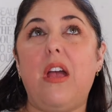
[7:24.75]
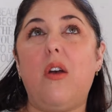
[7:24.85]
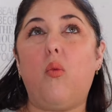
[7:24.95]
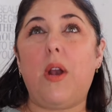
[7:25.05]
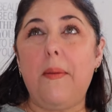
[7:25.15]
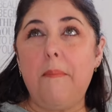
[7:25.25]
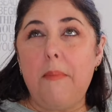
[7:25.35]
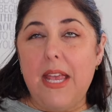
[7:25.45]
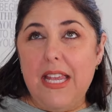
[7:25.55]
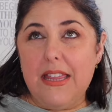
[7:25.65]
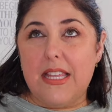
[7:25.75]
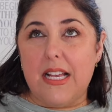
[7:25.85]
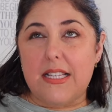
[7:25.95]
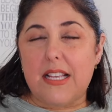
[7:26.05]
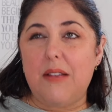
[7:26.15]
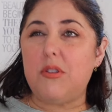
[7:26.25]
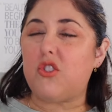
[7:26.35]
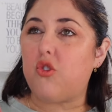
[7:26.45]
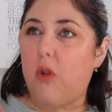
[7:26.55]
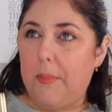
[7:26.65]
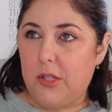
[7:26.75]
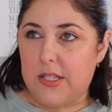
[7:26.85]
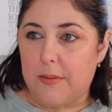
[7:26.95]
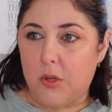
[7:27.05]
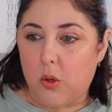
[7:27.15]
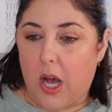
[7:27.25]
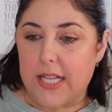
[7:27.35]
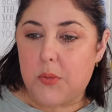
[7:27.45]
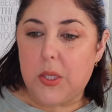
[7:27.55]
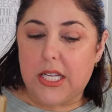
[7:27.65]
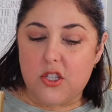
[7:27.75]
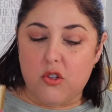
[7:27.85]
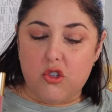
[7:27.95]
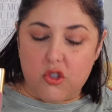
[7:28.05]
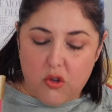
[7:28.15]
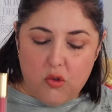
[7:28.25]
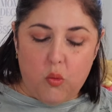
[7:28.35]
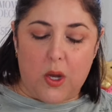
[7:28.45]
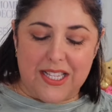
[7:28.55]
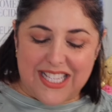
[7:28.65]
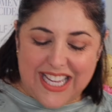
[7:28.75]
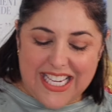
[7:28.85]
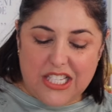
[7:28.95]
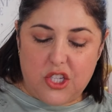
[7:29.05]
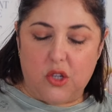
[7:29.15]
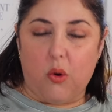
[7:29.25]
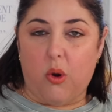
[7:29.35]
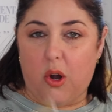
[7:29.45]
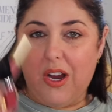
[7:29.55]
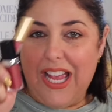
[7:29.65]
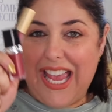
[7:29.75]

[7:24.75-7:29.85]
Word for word: when I made this, it was troublesome, you guys, because there's certain ones like Dior